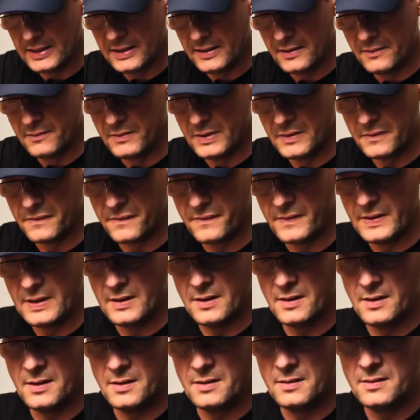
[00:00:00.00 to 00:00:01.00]
With
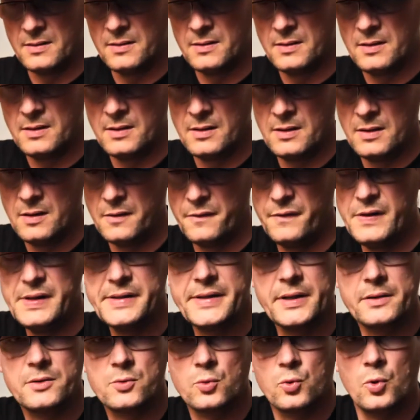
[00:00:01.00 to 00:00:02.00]

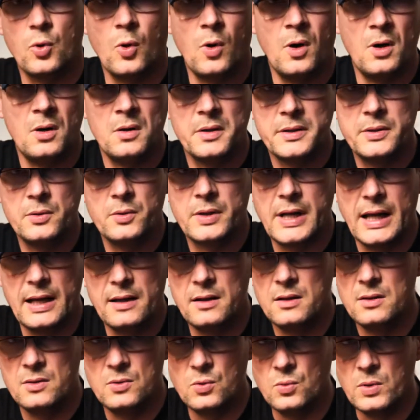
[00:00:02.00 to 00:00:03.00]
filter drawer you
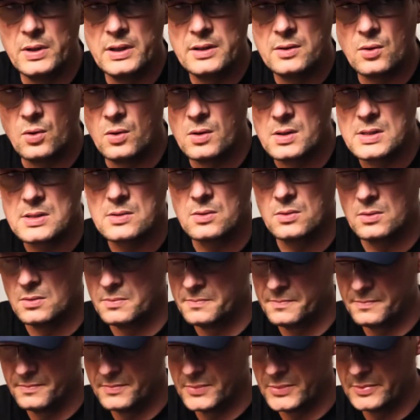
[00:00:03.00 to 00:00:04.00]
can do it also,
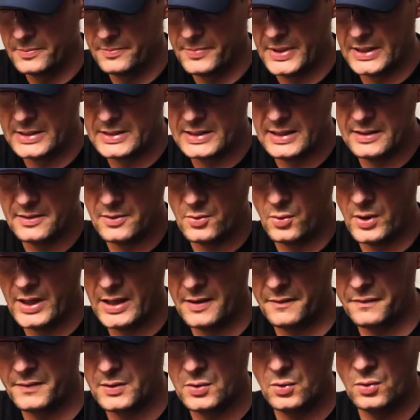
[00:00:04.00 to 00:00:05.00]
but then you
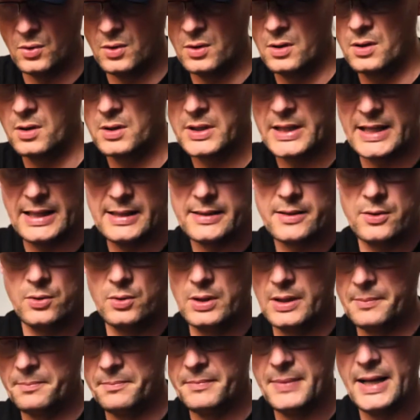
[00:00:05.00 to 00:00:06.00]
have to
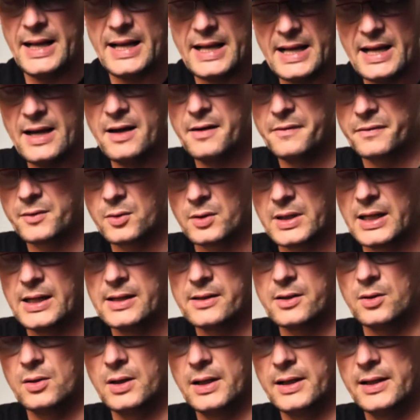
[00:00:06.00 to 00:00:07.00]

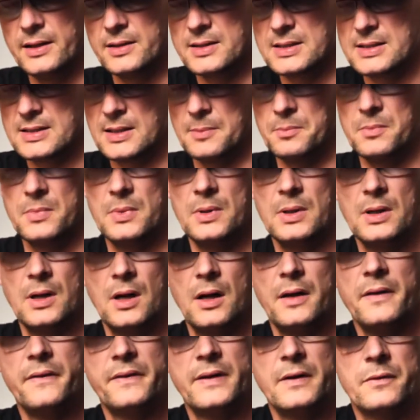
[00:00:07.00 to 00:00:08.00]
calculate some
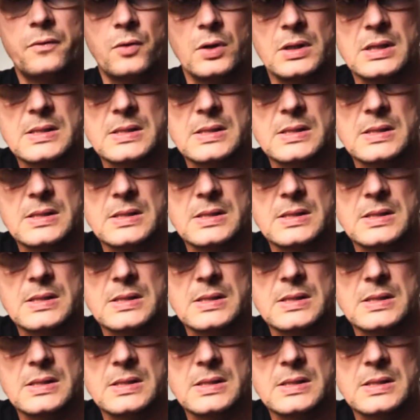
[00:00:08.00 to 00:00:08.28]
different